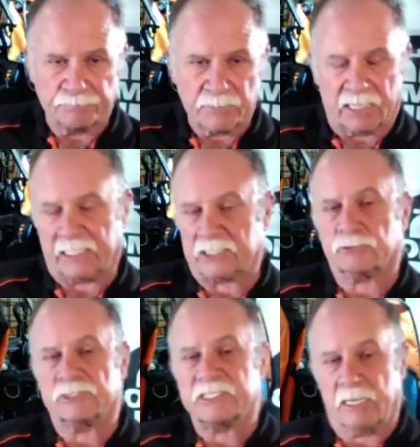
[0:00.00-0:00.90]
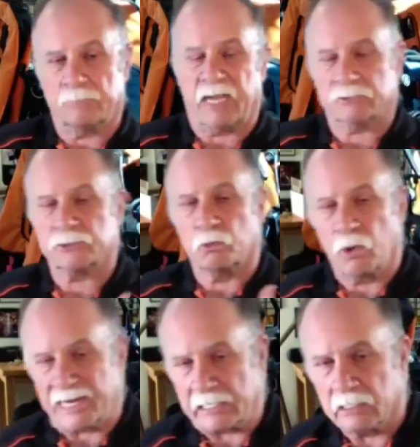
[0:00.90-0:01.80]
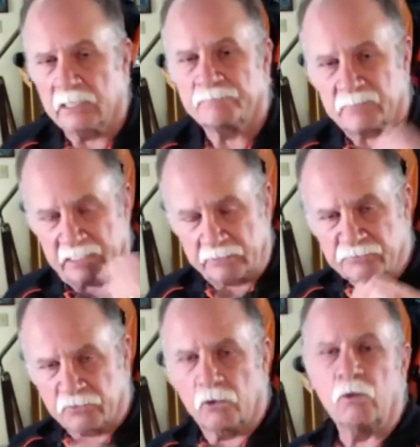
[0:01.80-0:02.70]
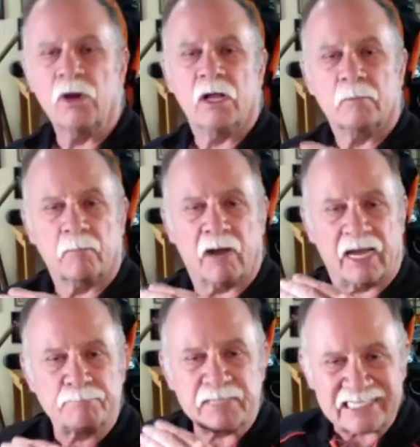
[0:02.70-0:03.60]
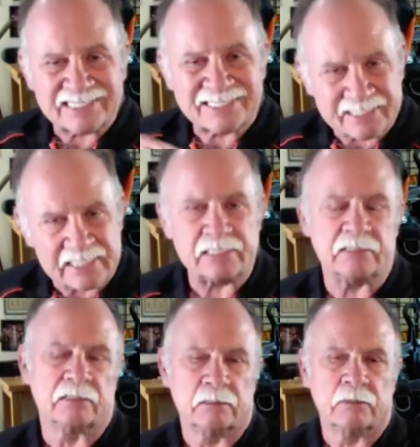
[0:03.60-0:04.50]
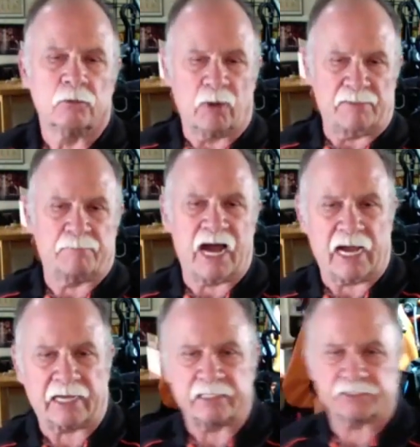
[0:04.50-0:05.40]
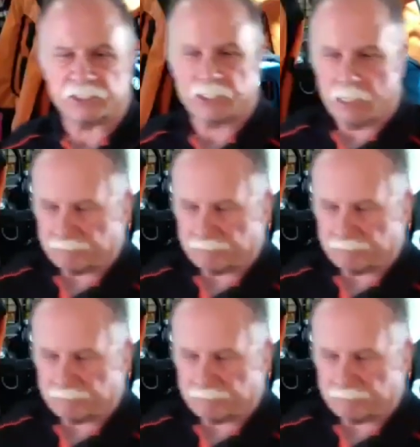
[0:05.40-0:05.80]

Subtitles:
an extra 10 pounds of weight into my BC weight pockets,